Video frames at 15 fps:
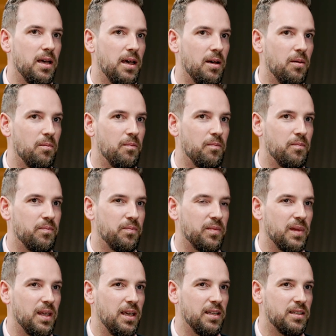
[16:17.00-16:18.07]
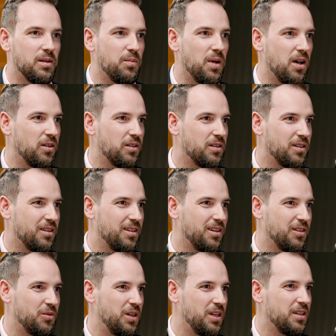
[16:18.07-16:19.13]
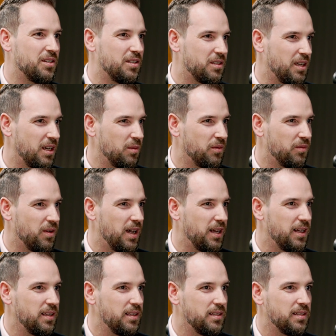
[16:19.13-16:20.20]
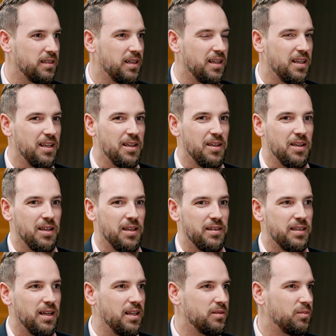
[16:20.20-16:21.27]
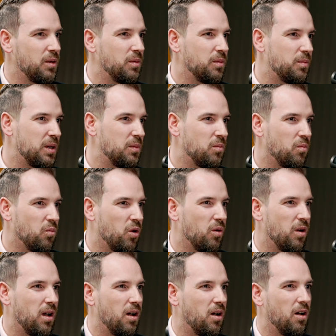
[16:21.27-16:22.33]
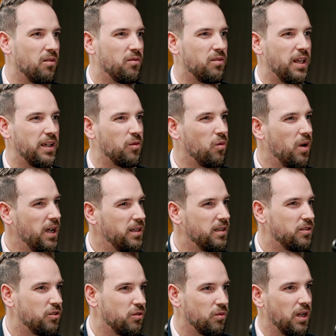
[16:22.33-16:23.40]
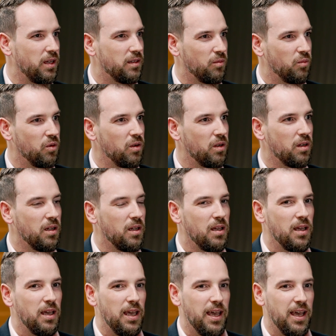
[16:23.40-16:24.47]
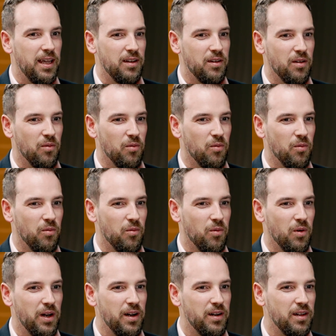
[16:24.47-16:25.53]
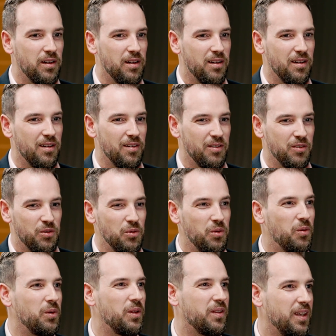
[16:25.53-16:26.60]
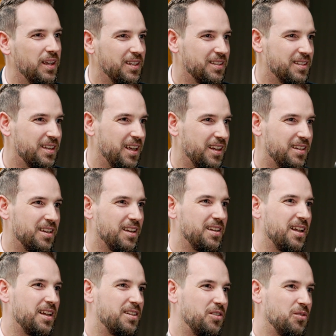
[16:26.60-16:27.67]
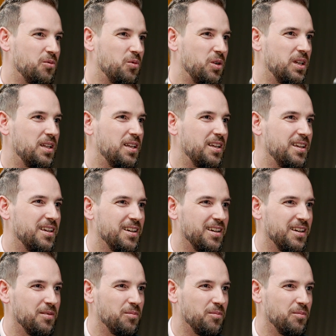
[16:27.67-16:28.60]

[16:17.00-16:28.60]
Um, it's about uh, green and sustainable finance. Tell us maybe a bit more of like why did you write the book, and what are the two three things that that you really